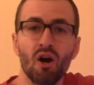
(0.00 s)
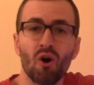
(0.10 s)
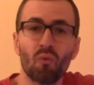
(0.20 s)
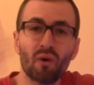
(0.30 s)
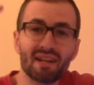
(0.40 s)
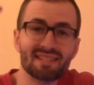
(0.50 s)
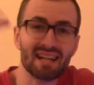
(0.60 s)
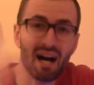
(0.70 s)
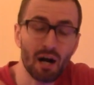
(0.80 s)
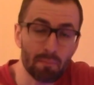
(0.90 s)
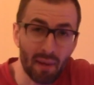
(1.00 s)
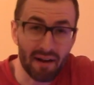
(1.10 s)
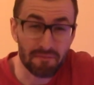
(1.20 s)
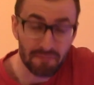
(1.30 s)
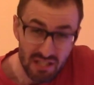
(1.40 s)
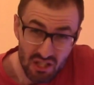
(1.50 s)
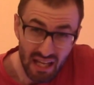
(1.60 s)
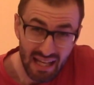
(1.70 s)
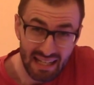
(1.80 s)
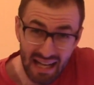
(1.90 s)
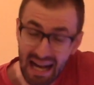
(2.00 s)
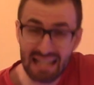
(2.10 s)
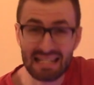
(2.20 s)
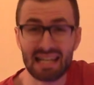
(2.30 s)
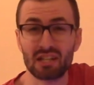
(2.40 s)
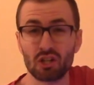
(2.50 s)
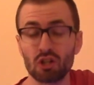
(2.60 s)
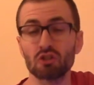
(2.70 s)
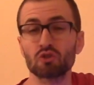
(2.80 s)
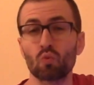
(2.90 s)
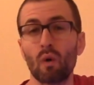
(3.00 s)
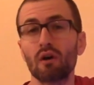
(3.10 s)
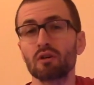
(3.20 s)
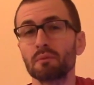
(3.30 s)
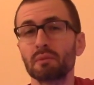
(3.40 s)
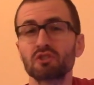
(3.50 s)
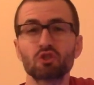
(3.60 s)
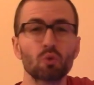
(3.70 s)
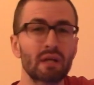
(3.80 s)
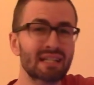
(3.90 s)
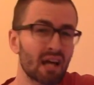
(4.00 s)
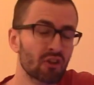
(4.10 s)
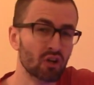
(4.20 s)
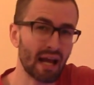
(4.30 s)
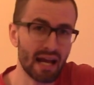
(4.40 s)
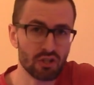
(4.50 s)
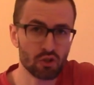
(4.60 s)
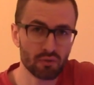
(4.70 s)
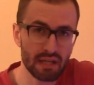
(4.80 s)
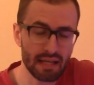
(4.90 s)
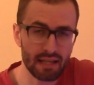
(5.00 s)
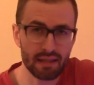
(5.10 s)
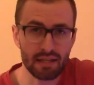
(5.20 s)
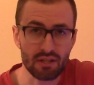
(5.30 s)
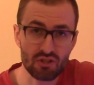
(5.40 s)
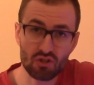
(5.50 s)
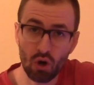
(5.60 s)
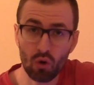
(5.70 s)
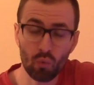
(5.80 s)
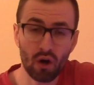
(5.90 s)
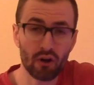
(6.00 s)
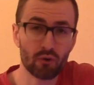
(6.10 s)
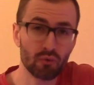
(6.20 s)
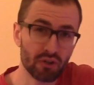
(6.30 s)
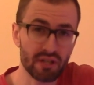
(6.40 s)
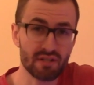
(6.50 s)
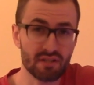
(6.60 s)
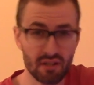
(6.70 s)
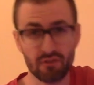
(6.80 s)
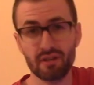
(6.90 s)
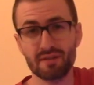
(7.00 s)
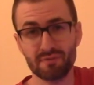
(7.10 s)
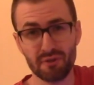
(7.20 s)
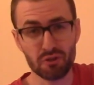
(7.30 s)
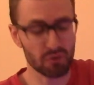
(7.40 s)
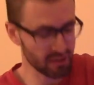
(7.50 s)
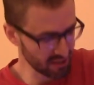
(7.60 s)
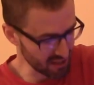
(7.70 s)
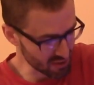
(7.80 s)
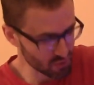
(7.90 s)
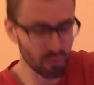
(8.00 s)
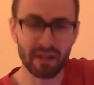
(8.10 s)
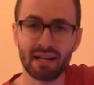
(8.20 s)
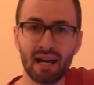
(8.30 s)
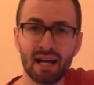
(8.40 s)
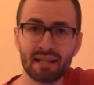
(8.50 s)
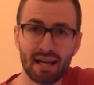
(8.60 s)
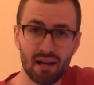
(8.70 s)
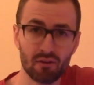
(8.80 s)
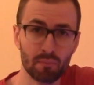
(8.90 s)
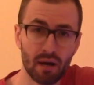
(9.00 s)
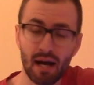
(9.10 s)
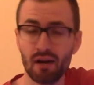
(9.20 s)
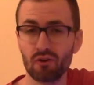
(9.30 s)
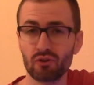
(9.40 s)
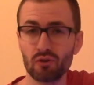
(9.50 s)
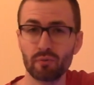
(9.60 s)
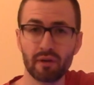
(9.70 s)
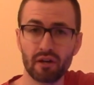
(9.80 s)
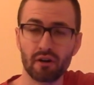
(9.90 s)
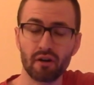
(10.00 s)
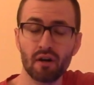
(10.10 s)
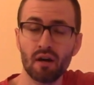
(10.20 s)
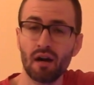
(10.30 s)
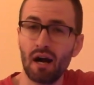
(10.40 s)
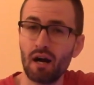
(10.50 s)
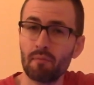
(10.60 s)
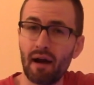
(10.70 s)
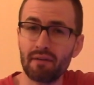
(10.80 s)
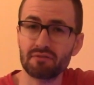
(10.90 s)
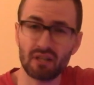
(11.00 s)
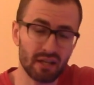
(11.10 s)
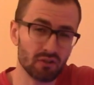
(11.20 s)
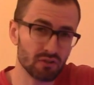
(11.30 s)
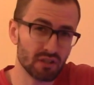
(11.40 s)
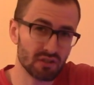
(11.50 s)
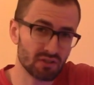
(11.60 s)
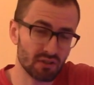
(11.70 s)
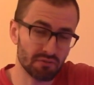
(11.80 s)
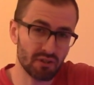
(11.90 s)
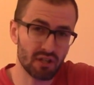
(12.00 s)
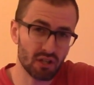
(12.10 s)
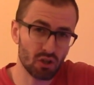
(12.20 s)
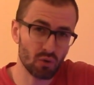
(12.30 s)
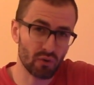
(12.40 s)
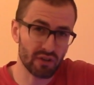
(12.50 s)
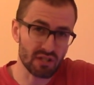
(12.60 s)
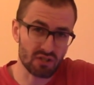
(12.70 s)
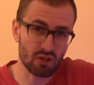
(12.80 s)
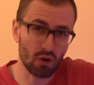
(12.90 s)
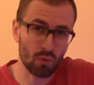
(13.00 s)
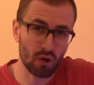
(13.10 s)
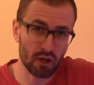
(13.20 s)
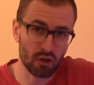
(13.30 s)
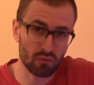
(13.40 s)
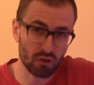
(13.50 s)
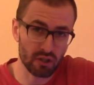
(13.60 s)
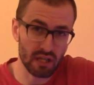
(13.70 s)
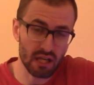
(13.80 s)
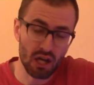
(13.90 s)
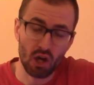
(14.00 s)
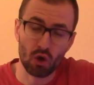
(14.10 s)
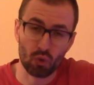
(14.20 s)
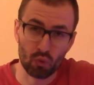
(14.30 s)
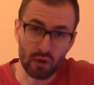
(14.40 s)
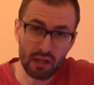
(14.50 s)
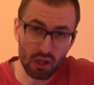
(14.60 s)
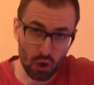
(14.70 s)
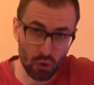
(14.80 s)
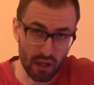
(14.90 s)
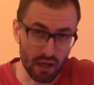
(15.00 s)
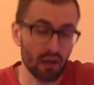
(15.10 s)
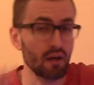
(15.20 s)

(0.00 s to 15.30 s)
What is up, my fish tank guys and girls? Welcome to another entry in the Saltwater Rookie series featuring the 29-gallon Biocube here. I've titled this video the Saltwater Rookie Reloaded,